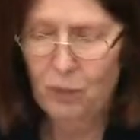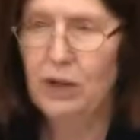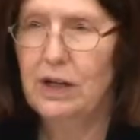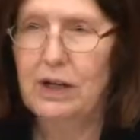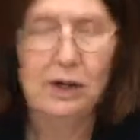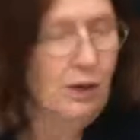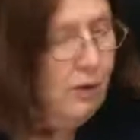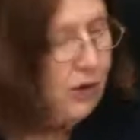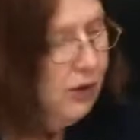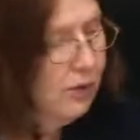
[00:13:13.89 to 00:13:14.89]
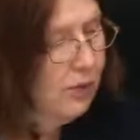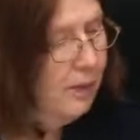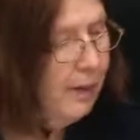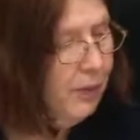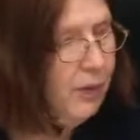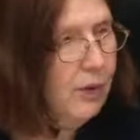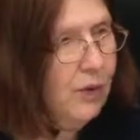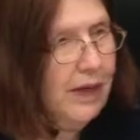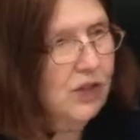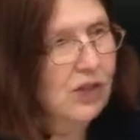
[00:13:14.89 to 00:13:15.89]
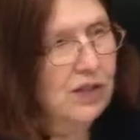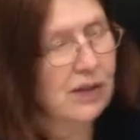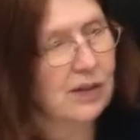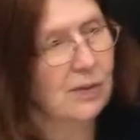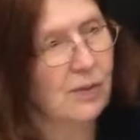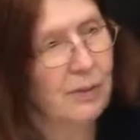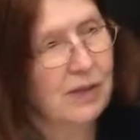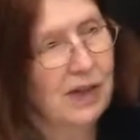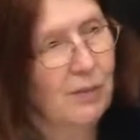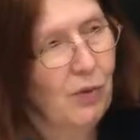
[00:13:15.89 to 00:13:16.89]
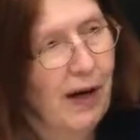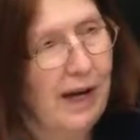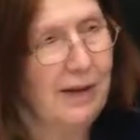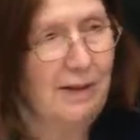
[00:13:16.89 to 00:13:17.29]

We're going to go to member questions. Representative Moran.